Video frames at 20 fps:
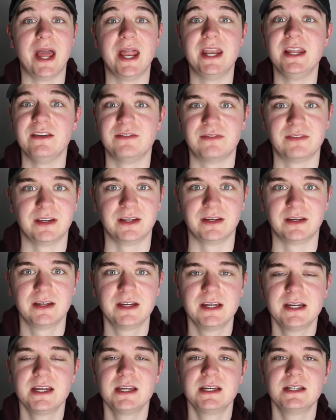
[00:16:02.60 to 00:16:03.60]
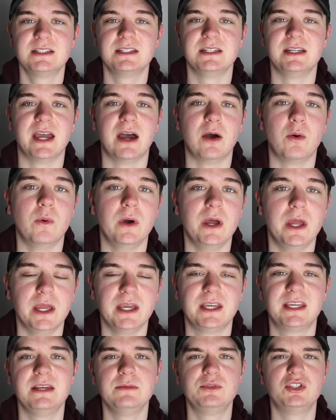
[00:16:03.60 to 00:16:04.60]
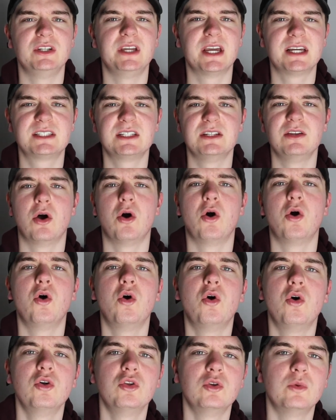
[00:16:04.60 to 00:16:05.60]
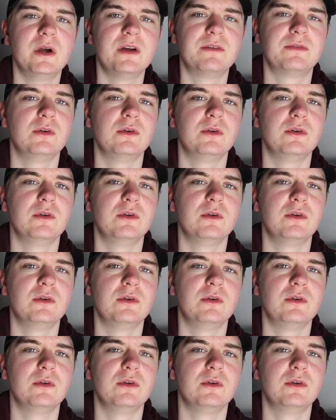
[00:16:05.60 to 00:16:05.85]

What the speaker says: anything to get away. He keeps you guessing all the way